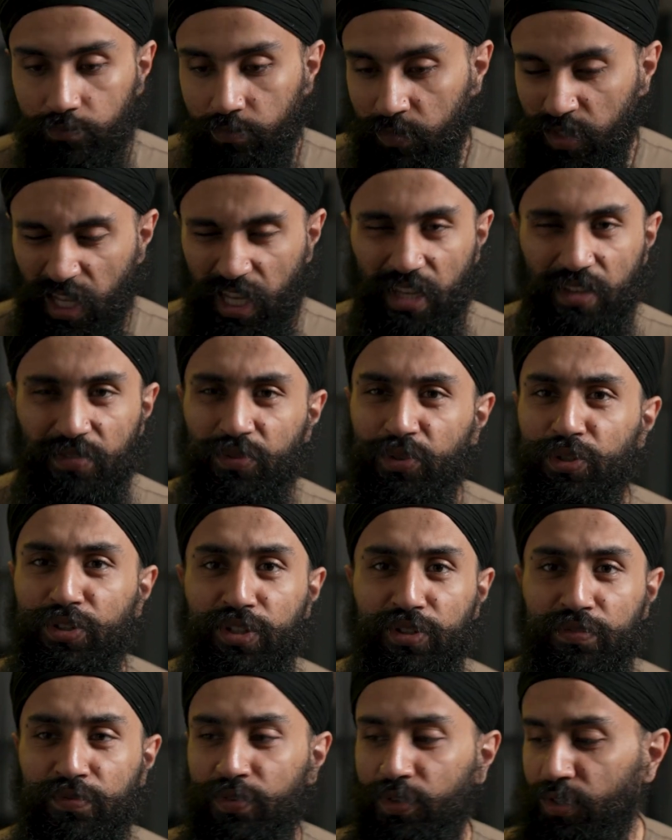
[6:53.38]

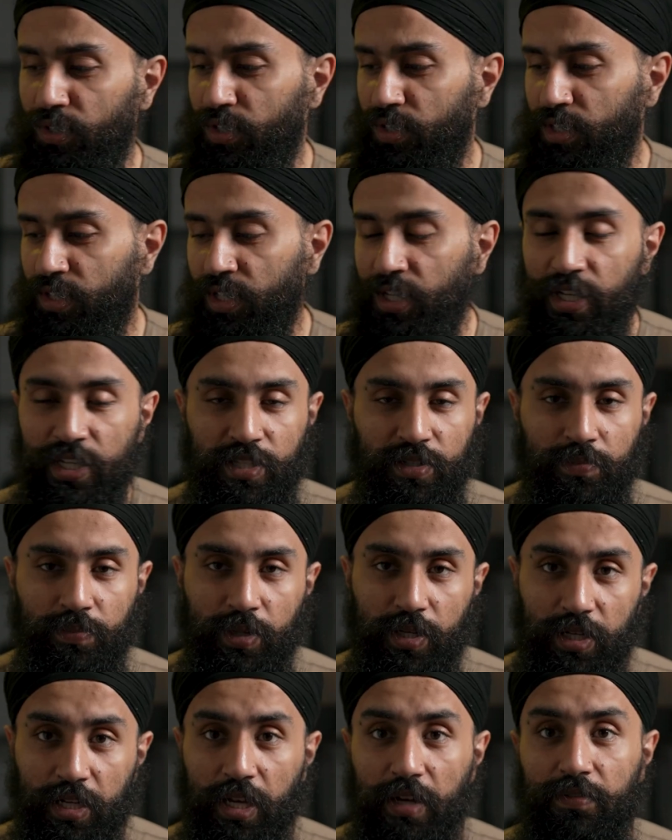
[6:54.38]
thankful for this lens,
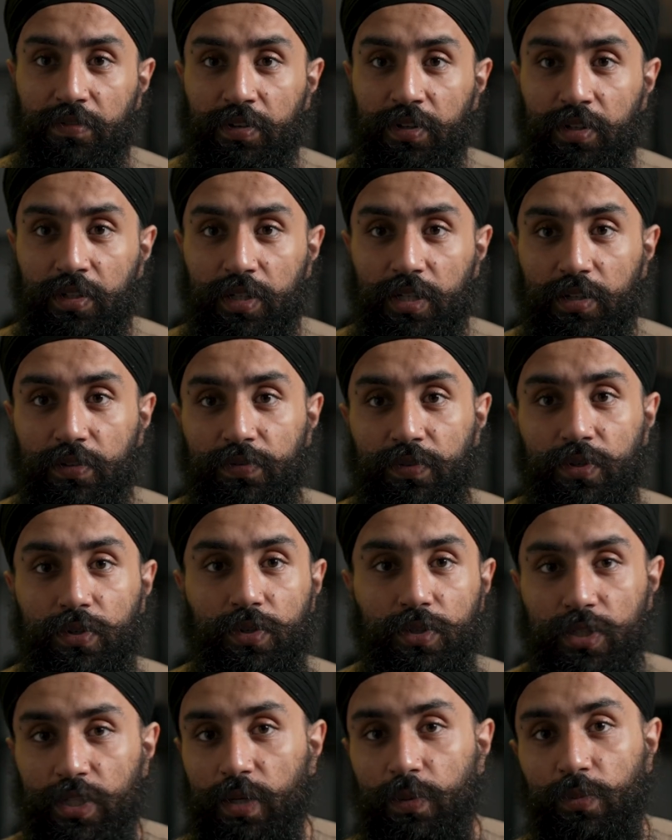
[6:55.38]
but definitely if
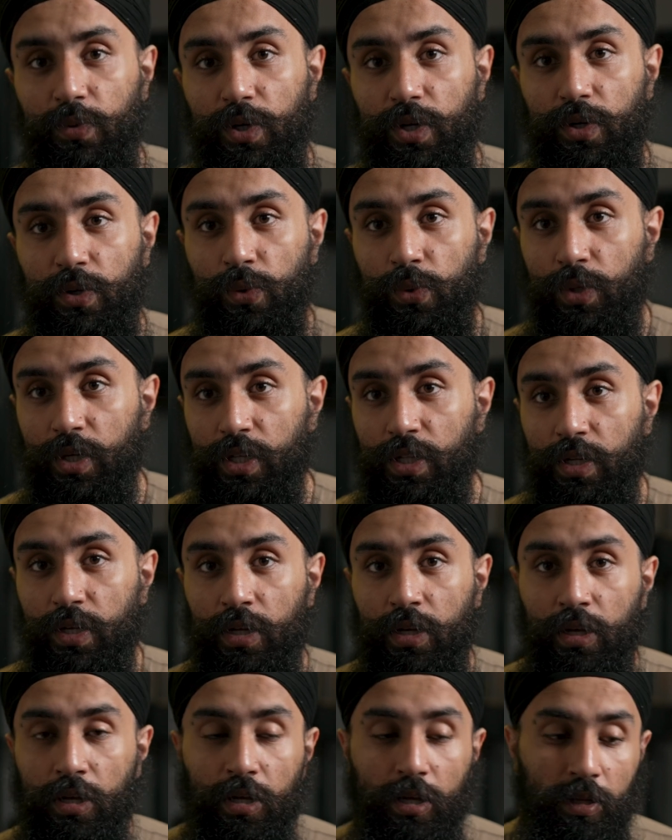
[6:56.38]
you're someone who can
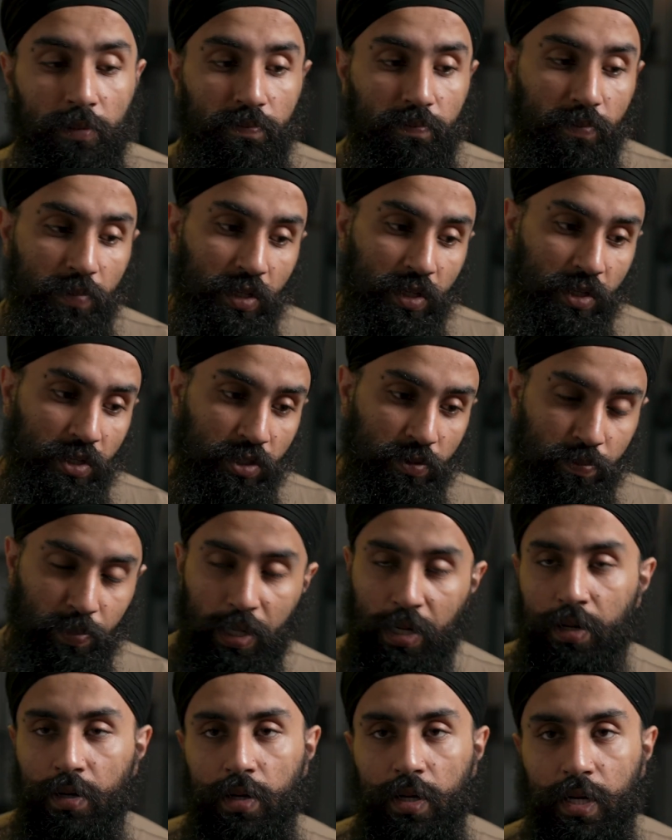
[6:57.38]

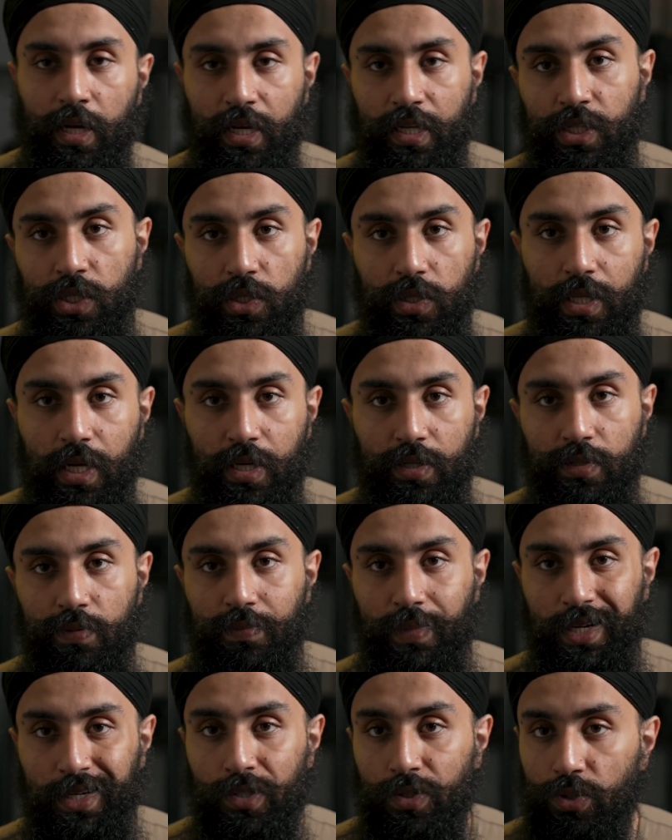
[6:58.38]
spare an extra
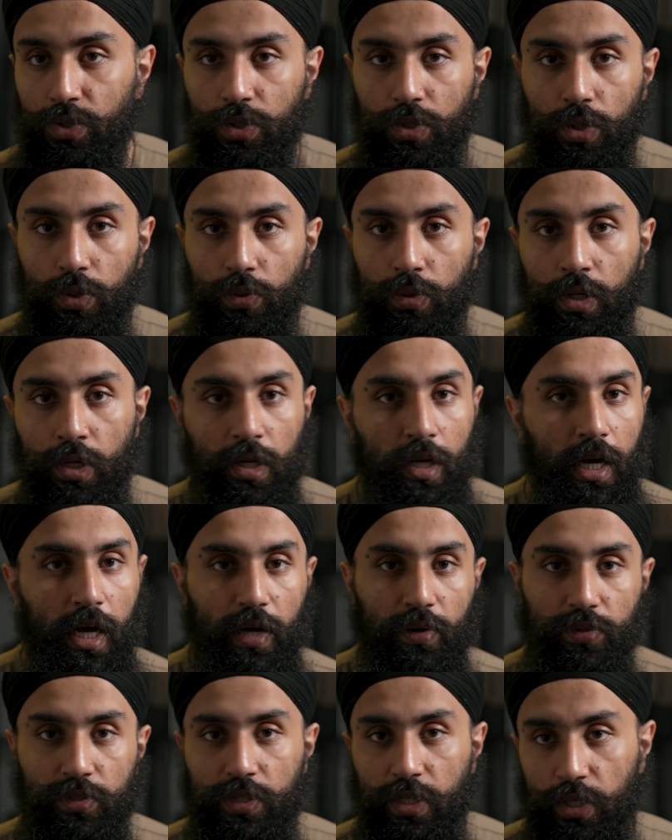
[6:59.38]
$1,000 or so,
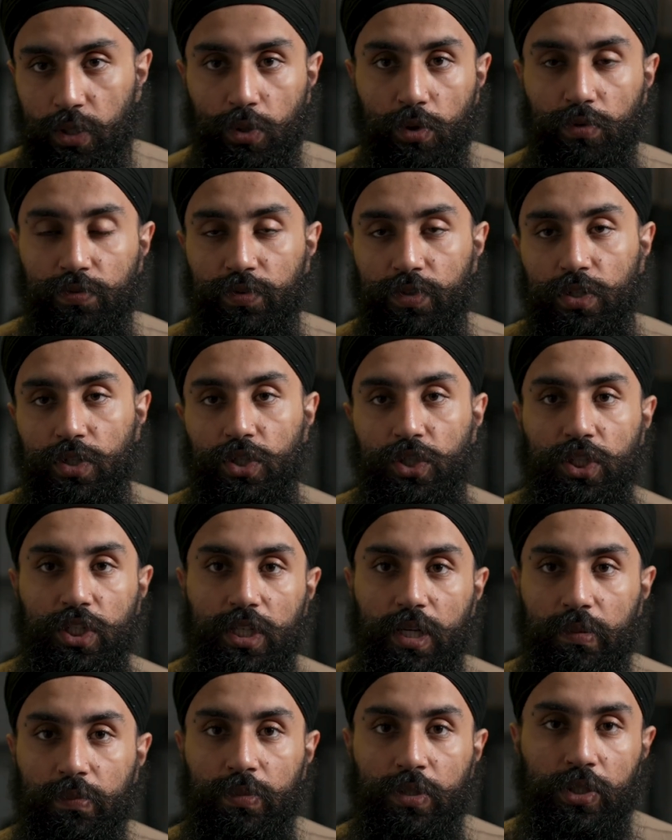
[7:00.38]
I would say go for the
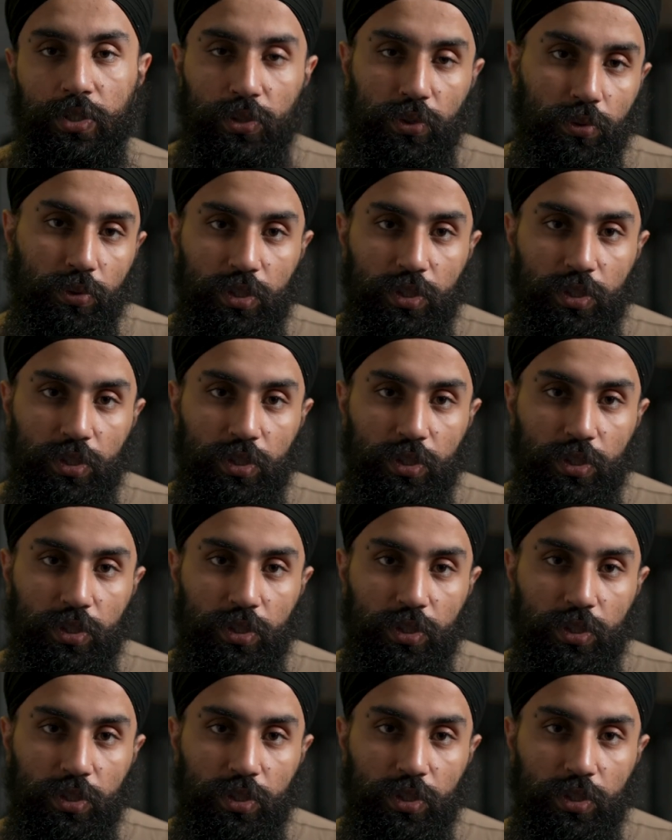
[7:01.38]
GM2.